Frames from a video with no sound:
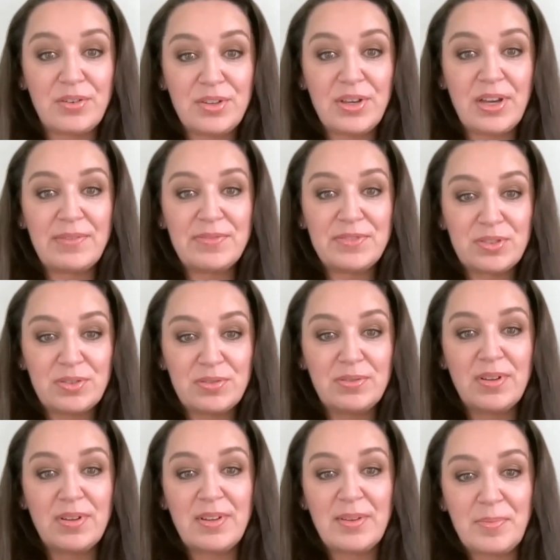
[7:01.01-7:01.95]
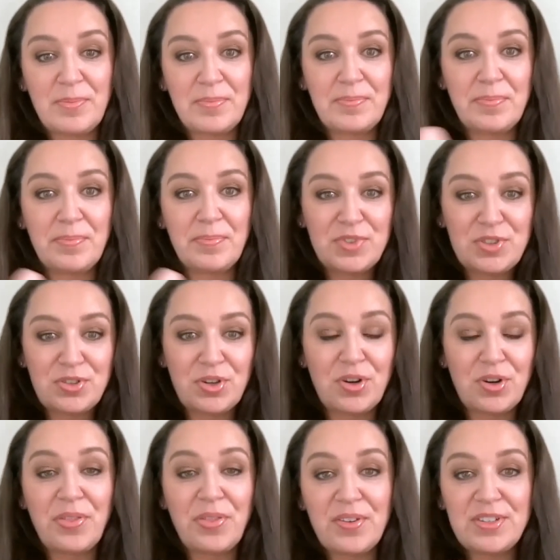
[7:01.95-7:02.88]
You have to
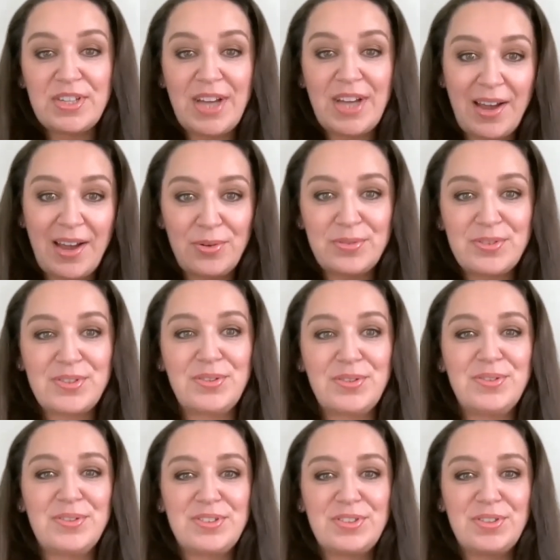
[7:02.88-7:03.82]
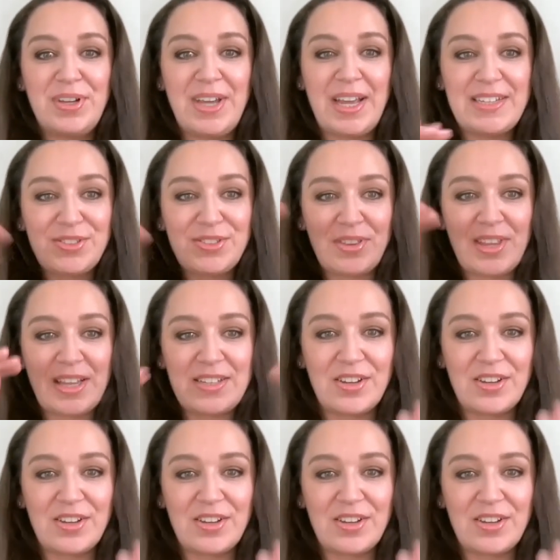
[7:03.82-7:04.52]
turn the dial to get to that